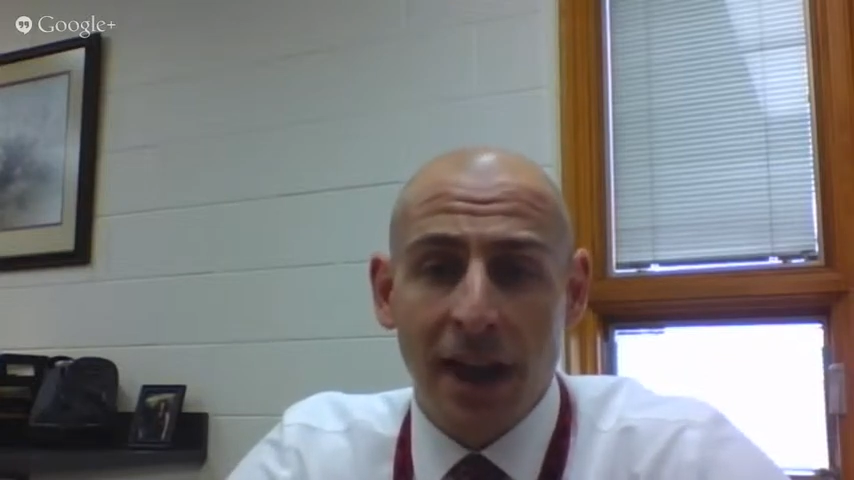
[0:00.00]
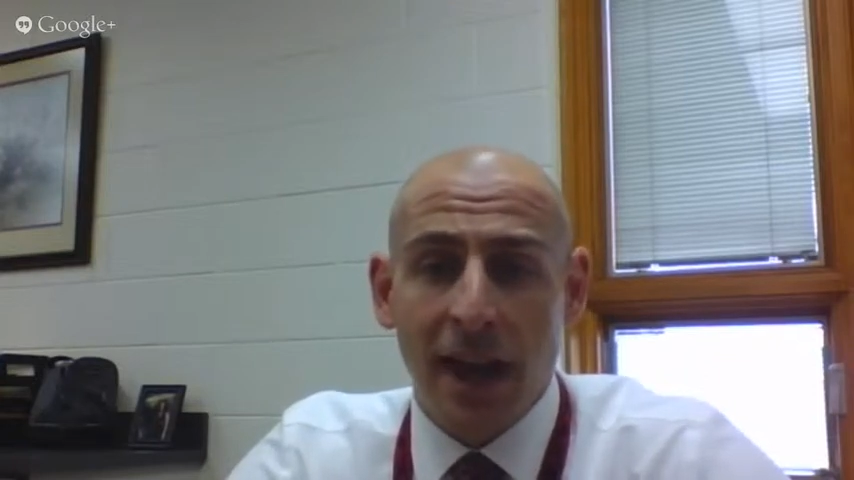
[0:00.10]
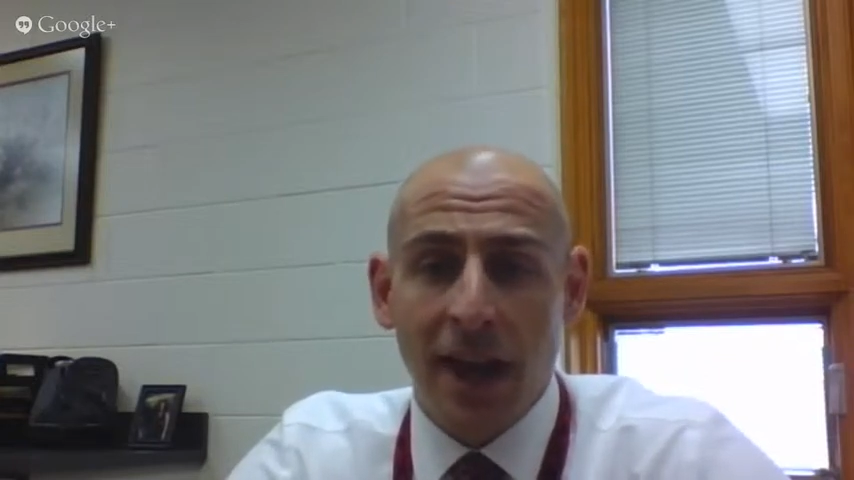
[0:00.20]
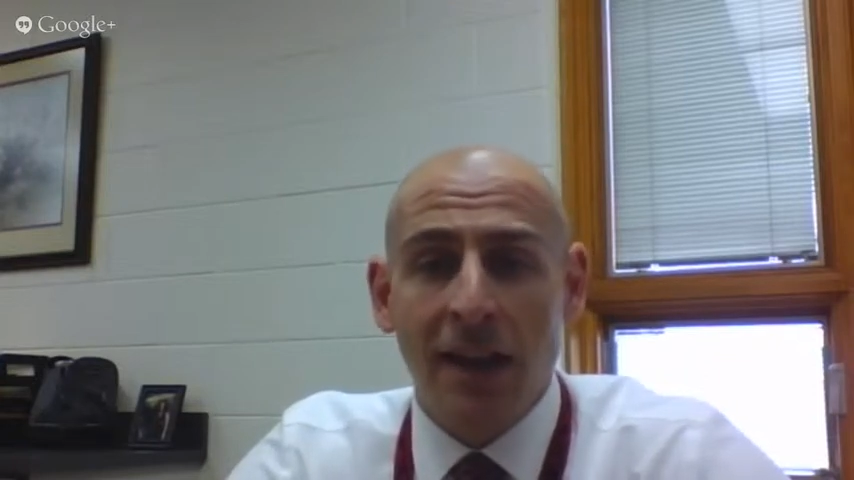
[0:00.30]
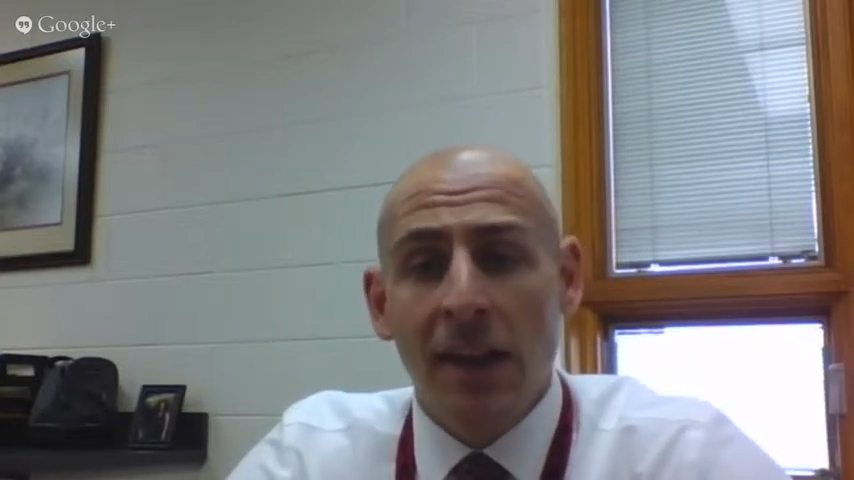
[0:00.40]

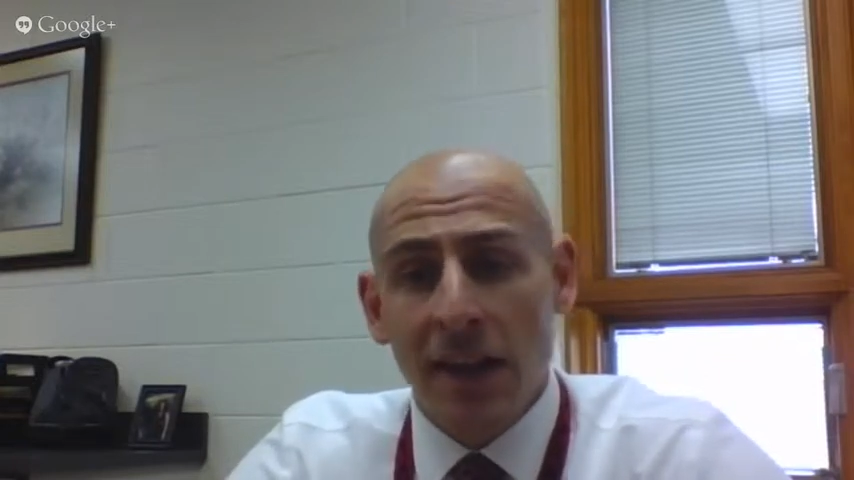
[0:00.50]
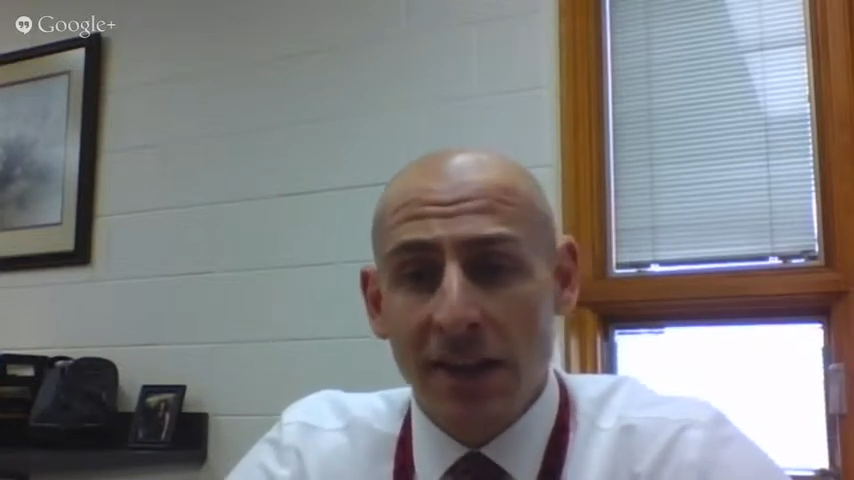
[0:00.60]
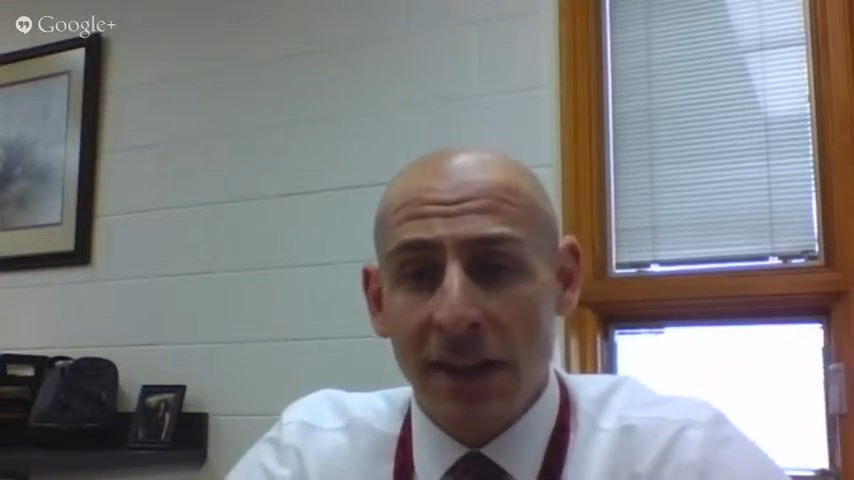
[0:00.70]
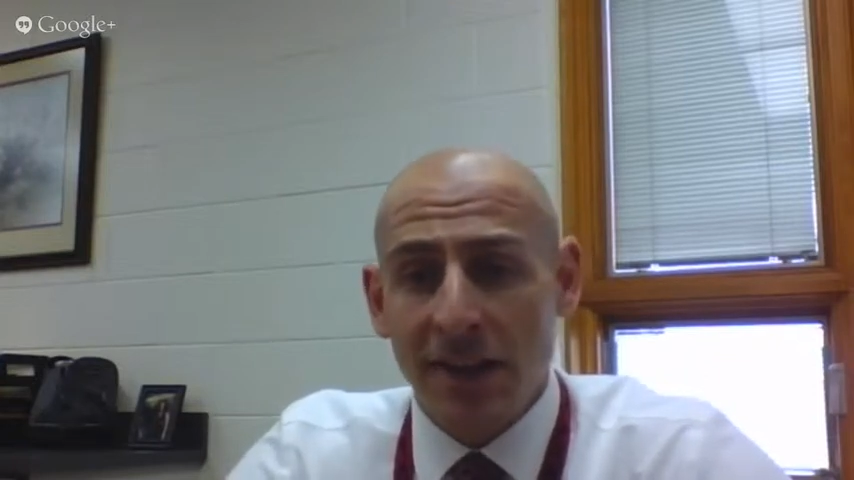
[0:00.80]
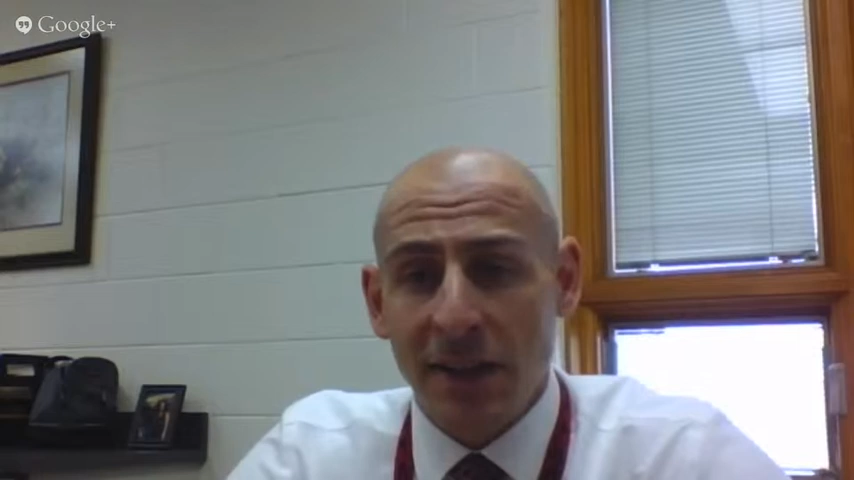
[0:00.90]
and
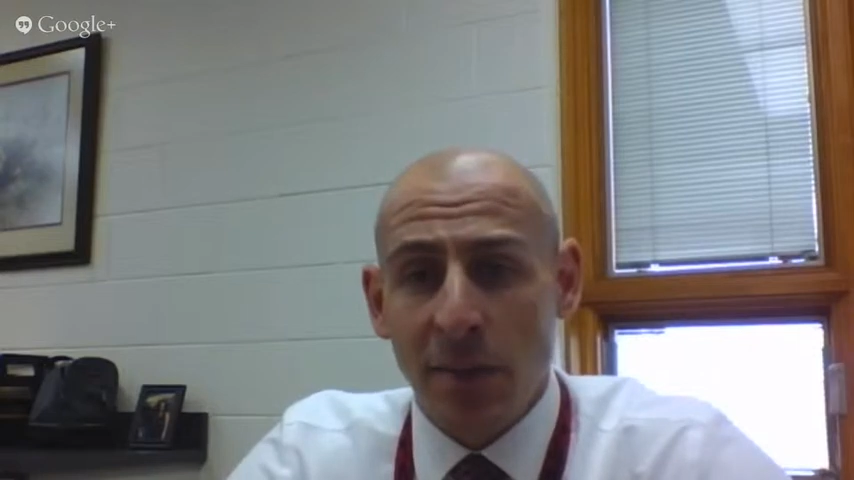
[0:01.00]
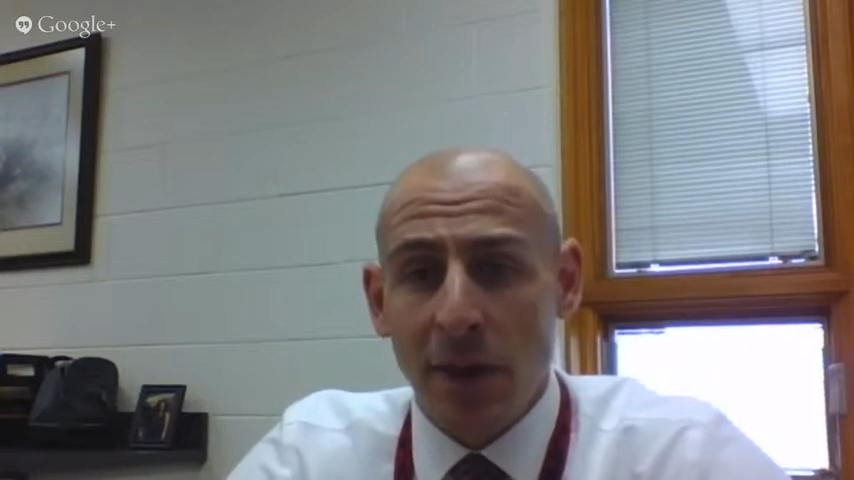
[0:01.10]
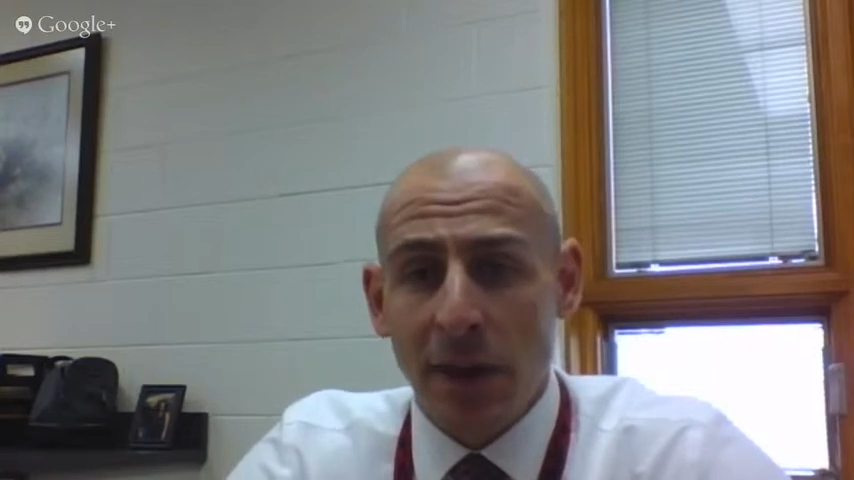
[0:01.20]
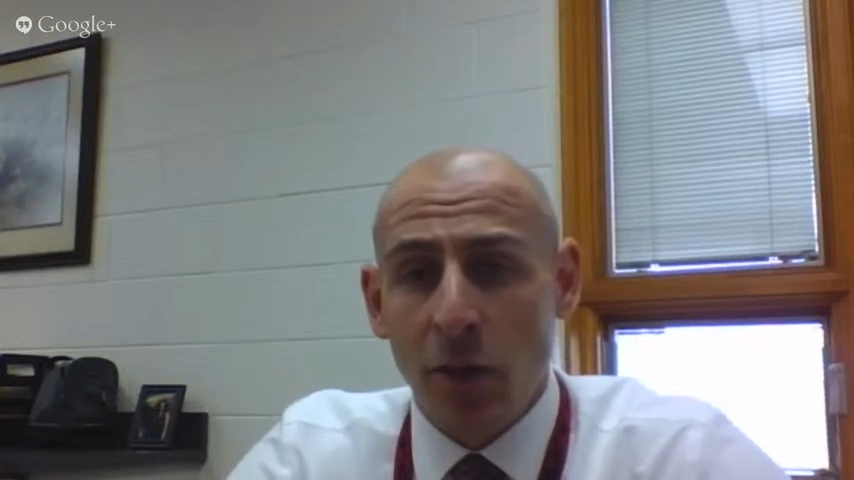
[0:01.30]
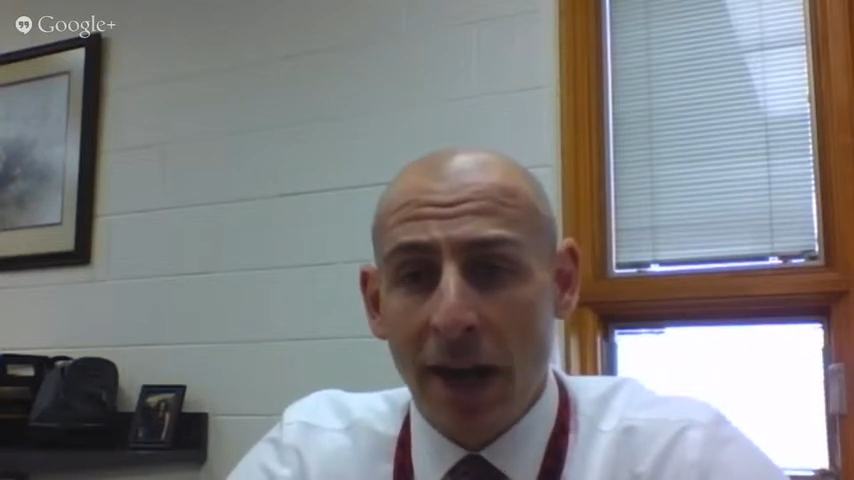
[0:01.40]
tests that can
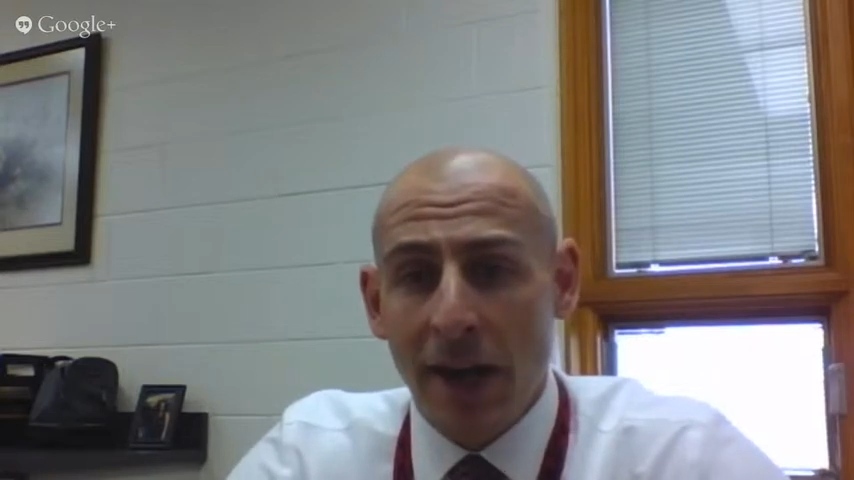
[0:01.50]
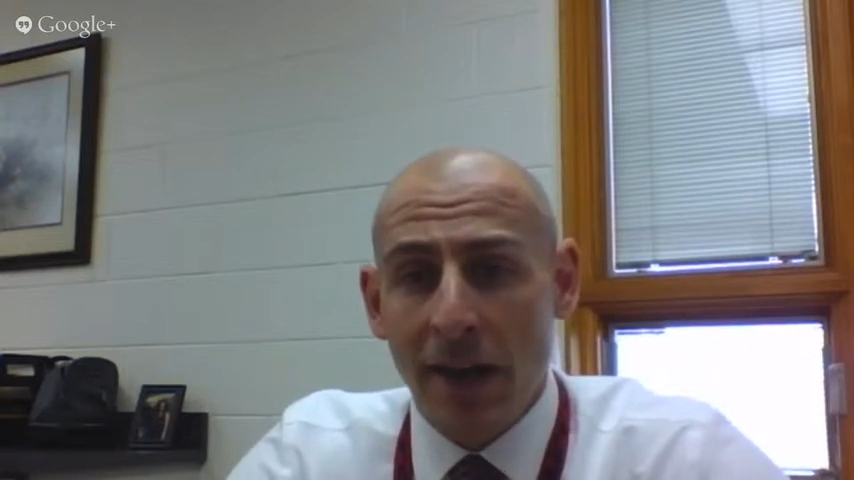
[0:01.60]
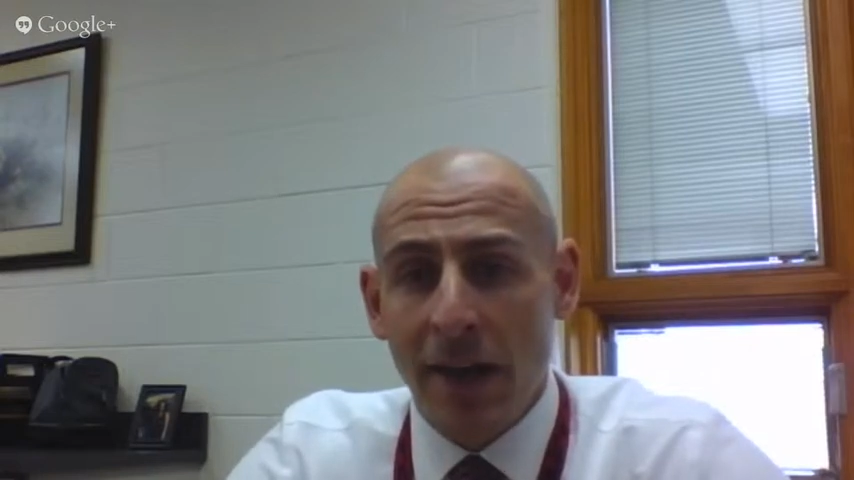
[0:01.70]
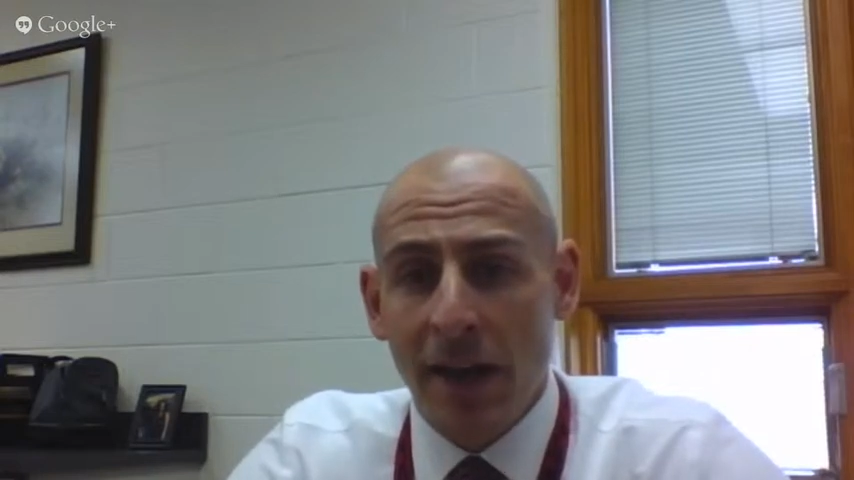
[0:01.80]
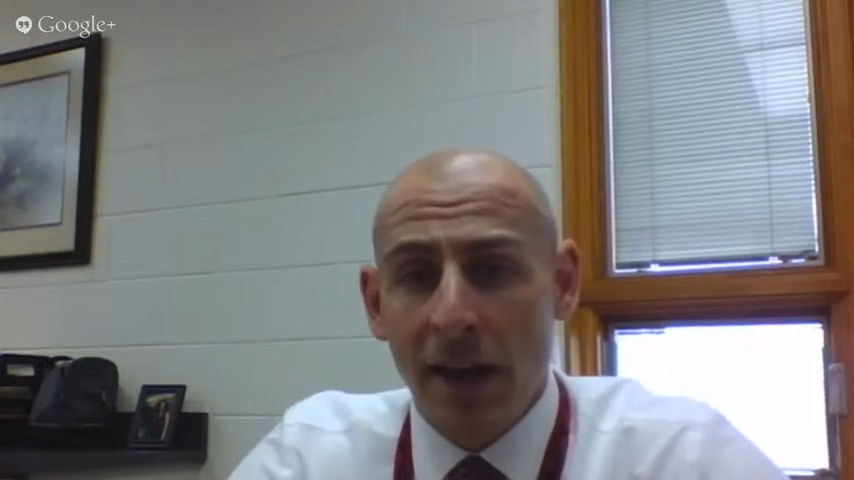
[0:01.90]
be
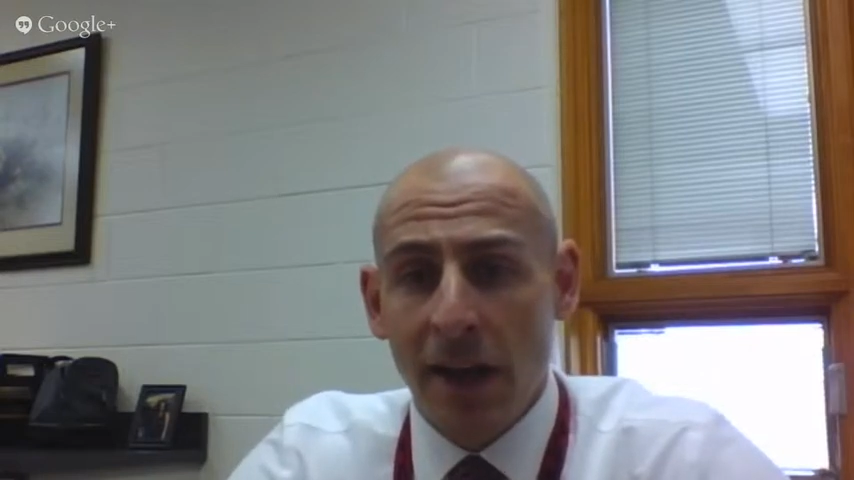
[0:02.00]
graded